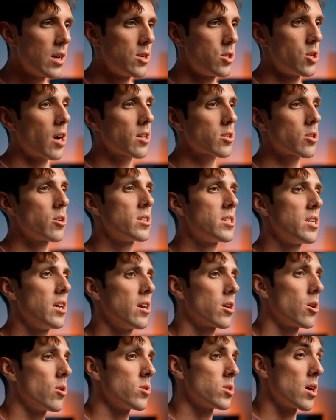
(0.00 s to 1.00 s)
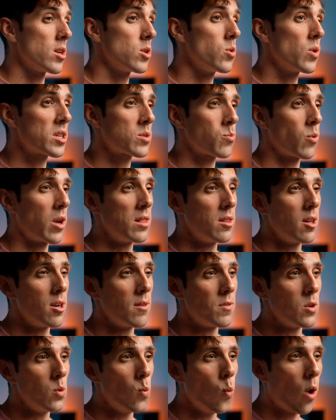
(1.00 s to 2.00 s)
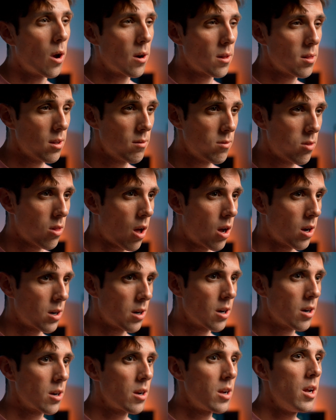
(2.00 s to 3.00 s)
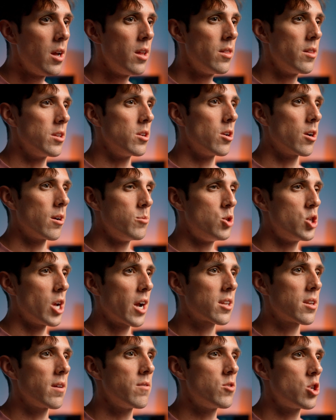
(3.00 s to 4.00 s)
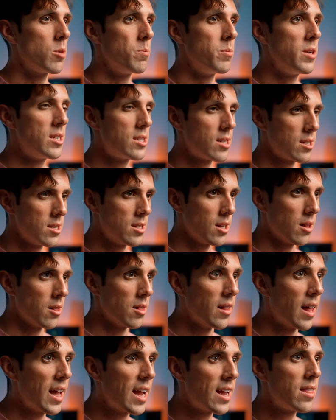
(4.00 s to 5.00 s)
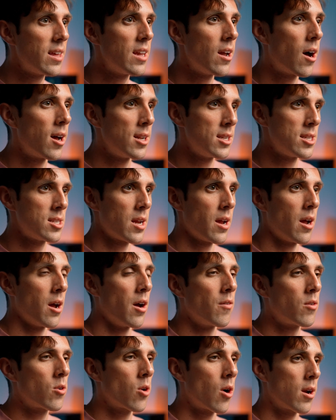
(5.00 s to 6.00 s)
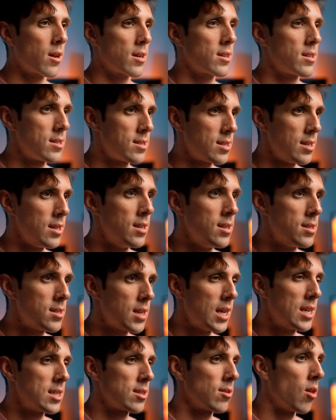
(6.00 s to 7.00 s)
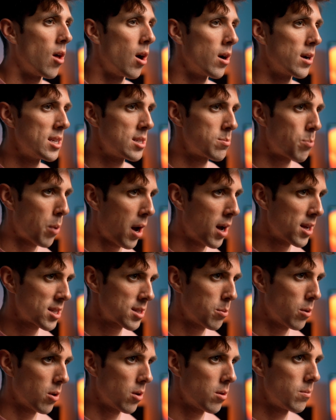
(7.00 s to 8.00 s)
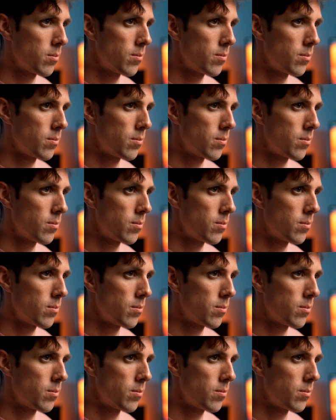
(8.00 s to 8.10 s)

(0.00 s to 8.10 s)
Dr. Attia goes on to explain that if you want to live longer, then your objective should be to delay the onset of chronic disease as long as possible.